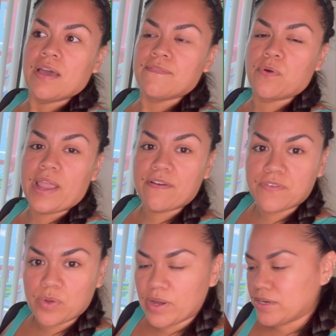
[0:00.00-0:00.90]
for
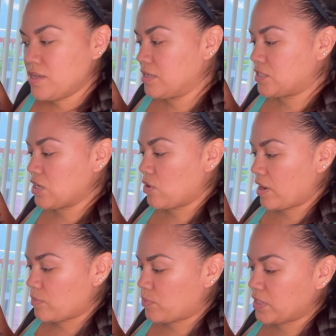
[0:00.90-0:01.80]
everyone. So I
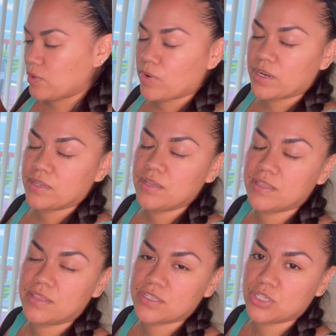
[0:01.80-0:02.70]
really wanted
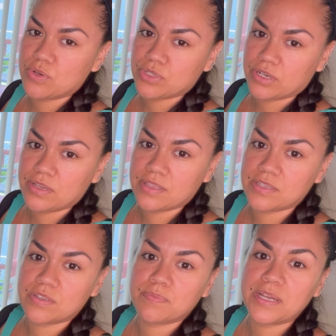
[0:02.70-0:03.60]
this juicer.
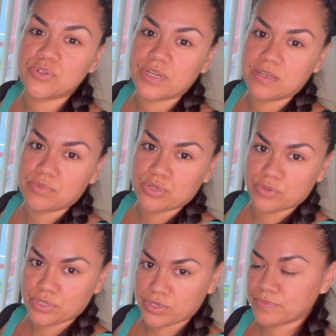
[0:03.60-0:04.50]
This is my dream
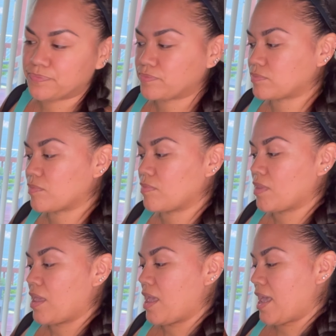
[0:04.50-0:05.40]
juicer.
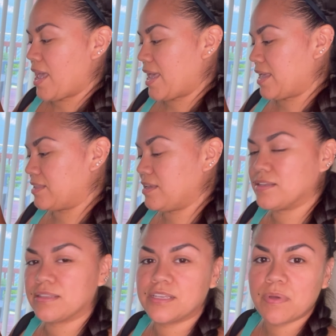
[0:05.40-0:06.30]
And
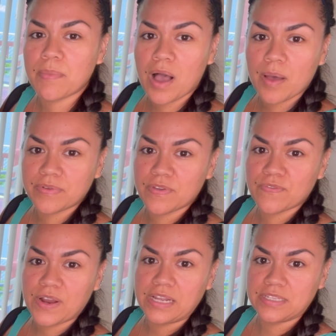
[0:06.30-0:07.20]
thanks to my mom and a few
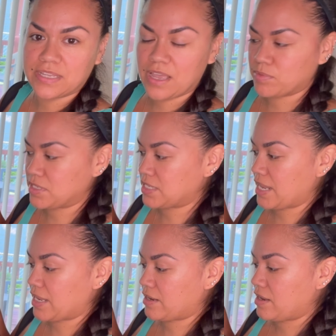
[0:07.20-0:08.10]
friends, they helped us
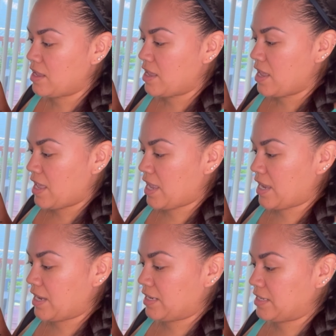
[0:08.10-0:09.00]
get it.
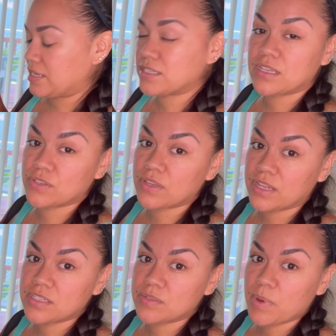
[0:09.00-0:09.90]
And it's, it's, it
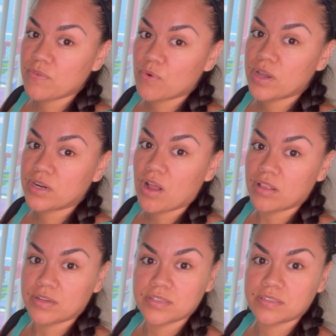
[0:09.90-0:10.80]
is about four hundred
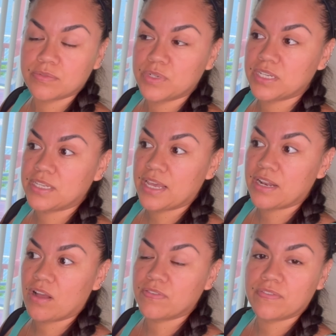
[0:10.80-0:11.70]
dollars. We did get it
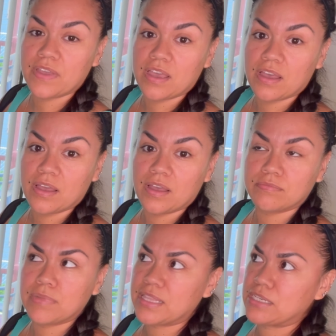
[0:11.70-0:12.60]
off of, uh,
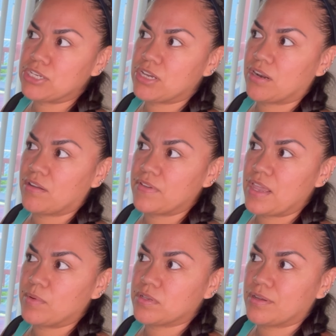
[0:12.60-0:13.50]
I think she got it off of
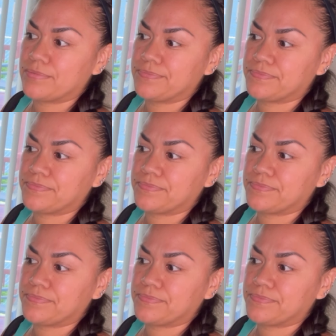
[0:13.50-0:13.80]
Amazon.